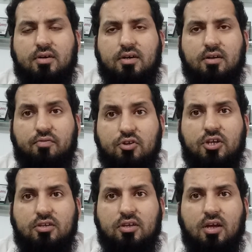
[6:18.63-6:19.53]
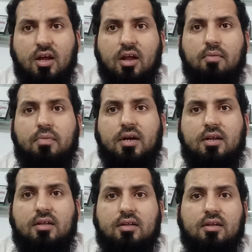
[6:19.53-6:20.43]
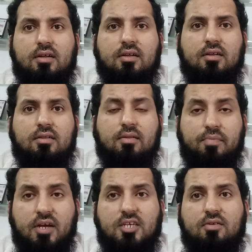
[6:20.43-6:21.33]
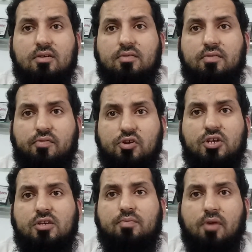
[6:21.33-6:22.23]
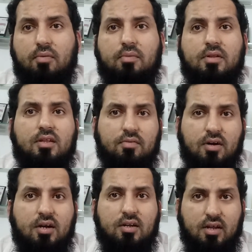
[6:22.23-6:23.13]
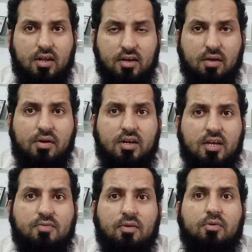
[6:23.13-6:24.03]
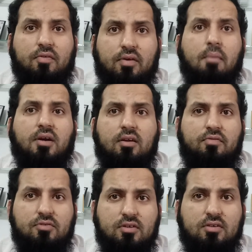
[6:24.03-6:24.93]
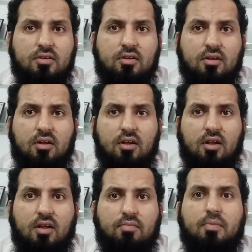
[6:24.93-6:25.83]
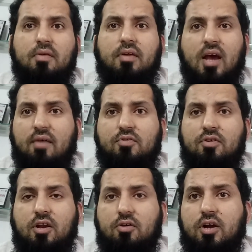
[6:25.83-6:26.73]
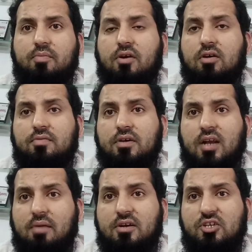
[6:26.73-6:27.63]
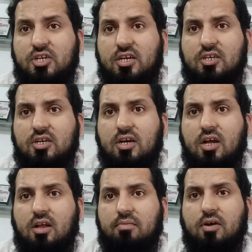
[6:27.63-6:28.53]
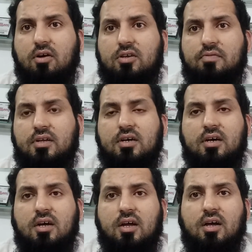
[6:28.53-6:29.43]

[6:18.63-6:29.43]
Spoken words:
refugees, but the biggest refugees problem in the world in coming days will be of environmental refugees. People will have to relocate because of the climate change, because of the